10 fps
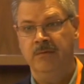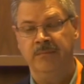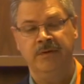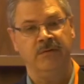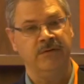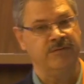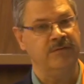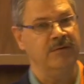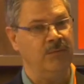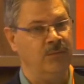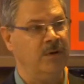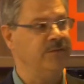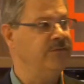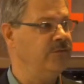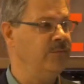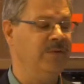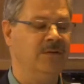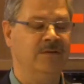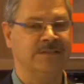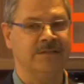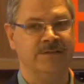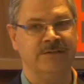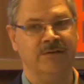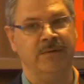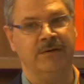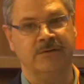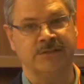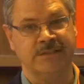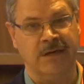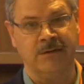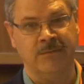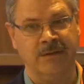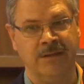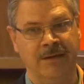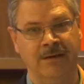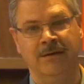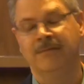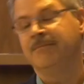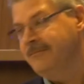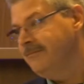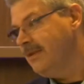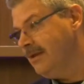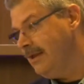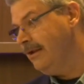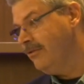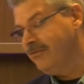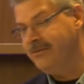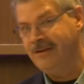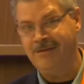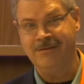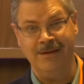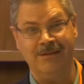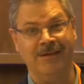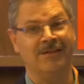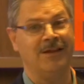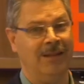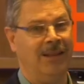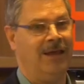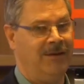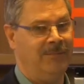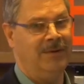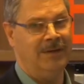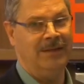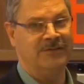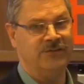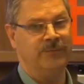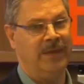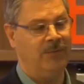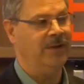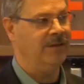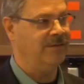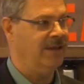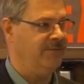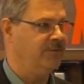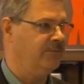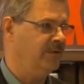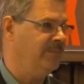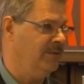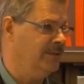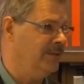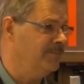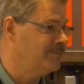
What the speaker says: Because once you build a system and you're stuck with it, as Teresa says, there's a lot of money that you may waste to have to rebuild it.